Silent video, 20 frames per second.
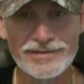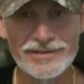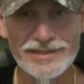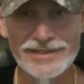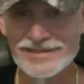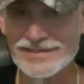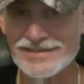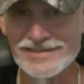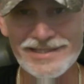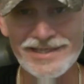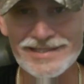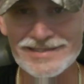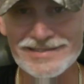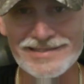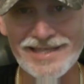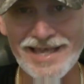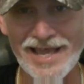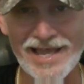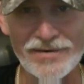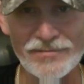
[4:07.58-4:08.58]
It says
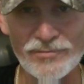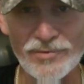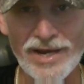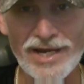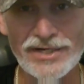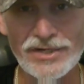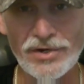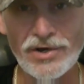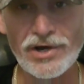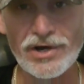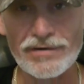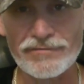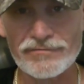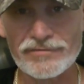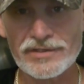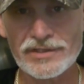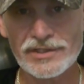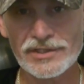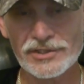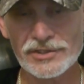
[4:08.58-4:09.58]
that right off.
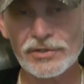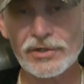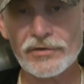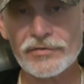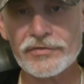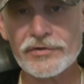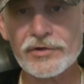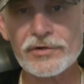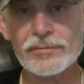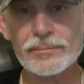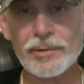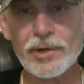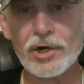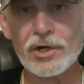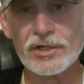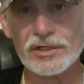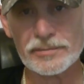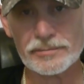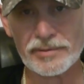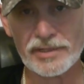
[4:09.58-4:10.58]
You're a third
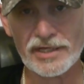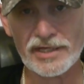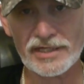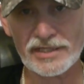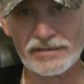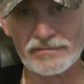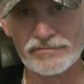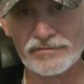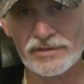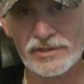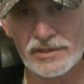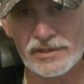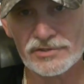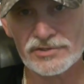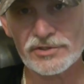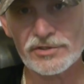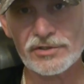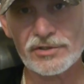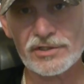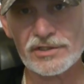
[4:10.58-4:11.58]
party plaintiff.
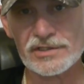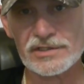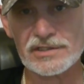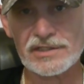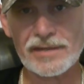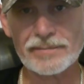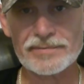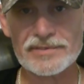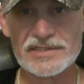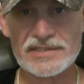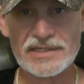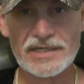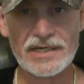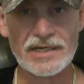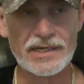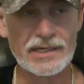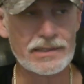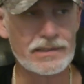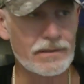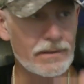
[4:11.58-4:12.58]
So you're going to step
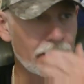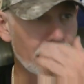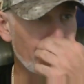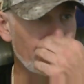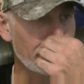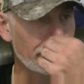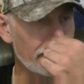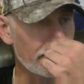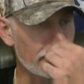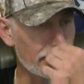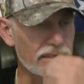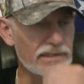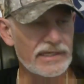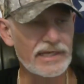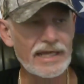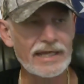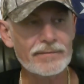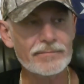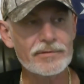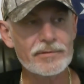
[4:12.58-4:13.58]
aside, you're going to
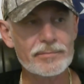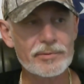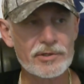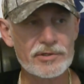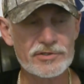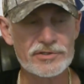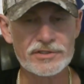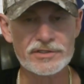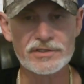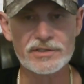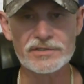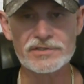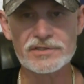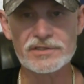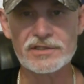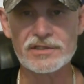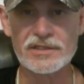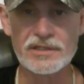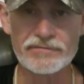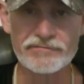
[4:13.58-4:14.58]
name the person that's
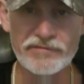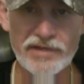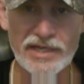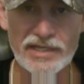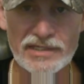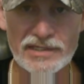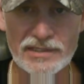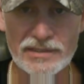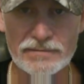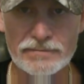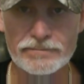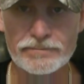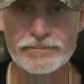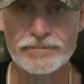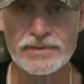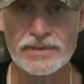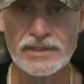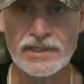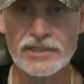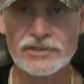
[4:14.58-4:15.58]
the defendant,
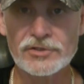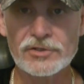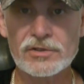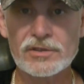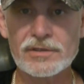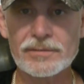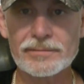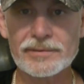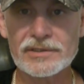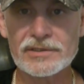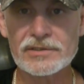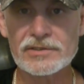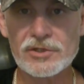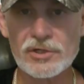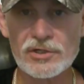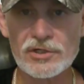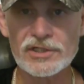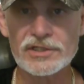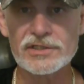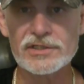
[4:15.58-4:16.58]
and you're going to be
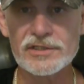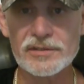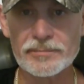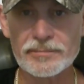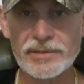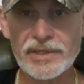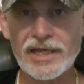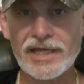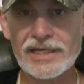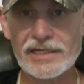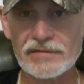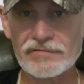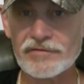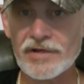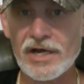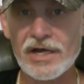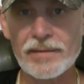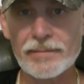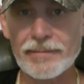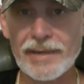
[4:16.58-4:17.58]
turned into the plaintiff
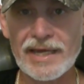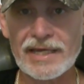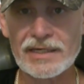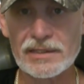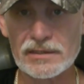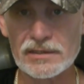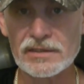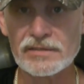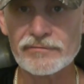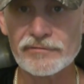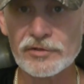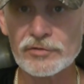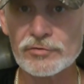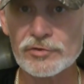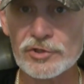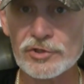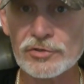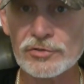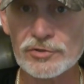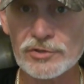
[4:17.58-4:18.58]
automatically if you
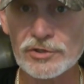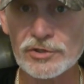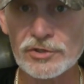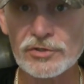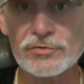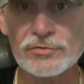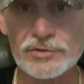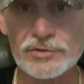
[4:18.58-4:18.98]
choose to use